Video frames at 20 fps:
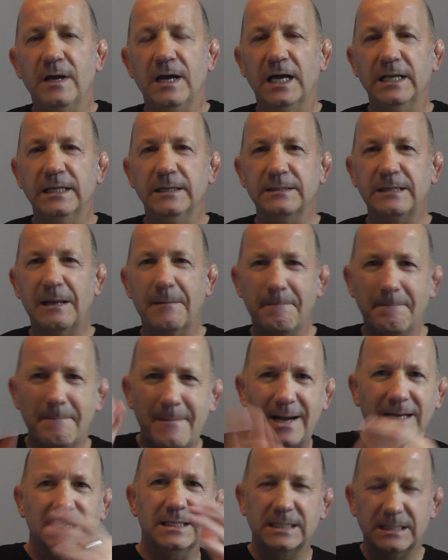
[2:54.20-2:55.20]
and they'd get
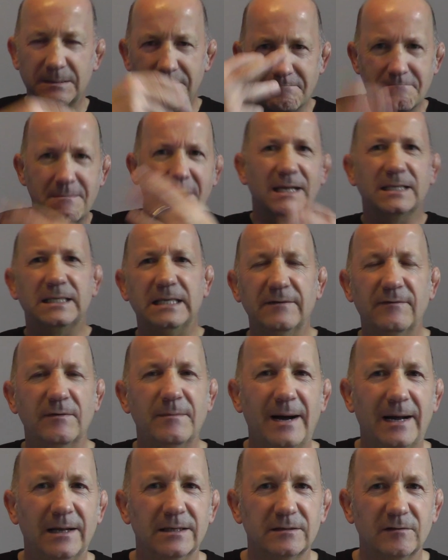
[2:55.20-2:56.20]
massive
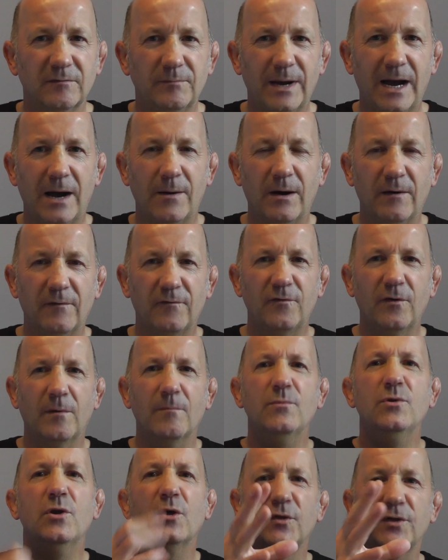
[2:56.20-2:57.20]
amounts of power
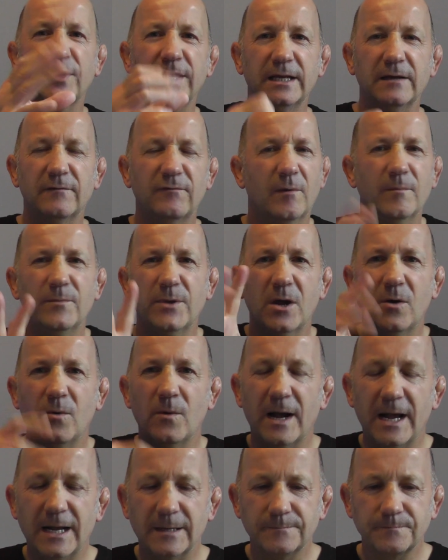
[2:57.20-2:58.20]
from nothing, from
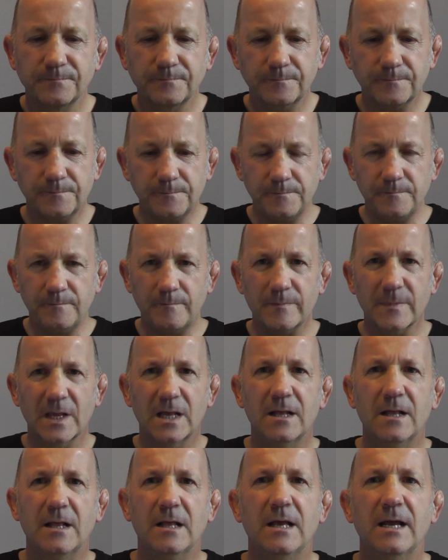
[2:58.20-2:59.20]
nowhere.
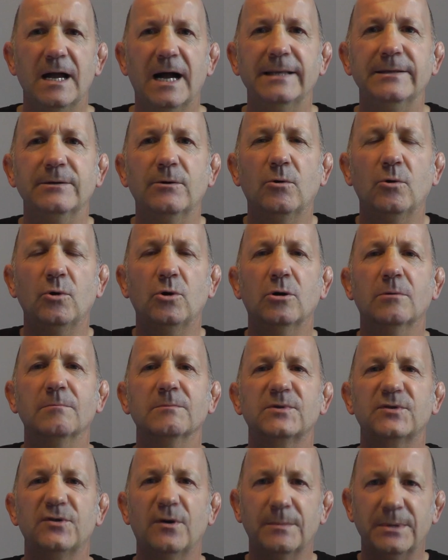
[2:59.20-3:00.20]
And it all
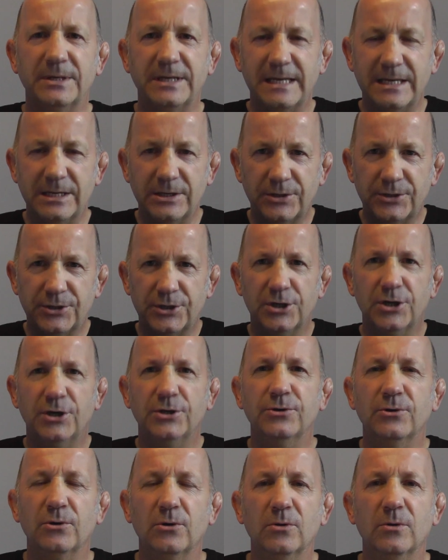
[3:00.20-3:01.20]
comes from an
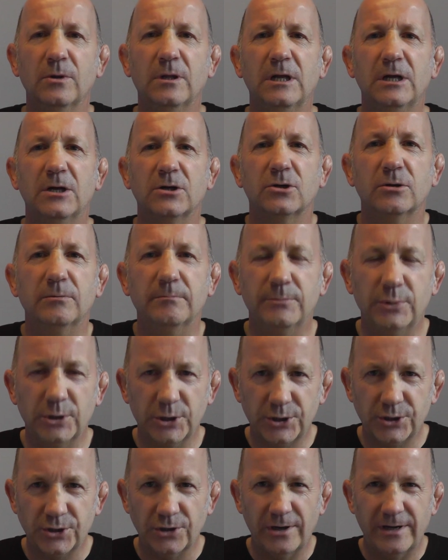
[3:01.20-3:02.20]
internal
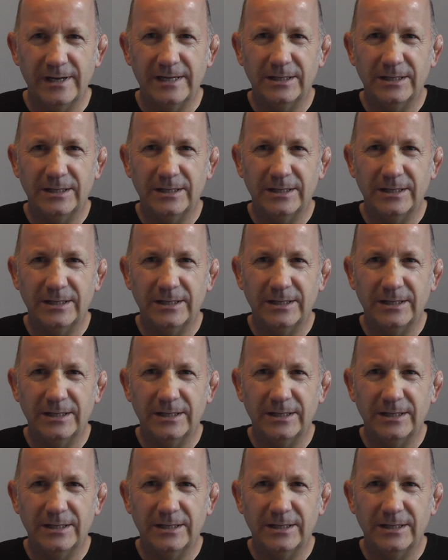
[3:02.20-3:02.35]
combustion, an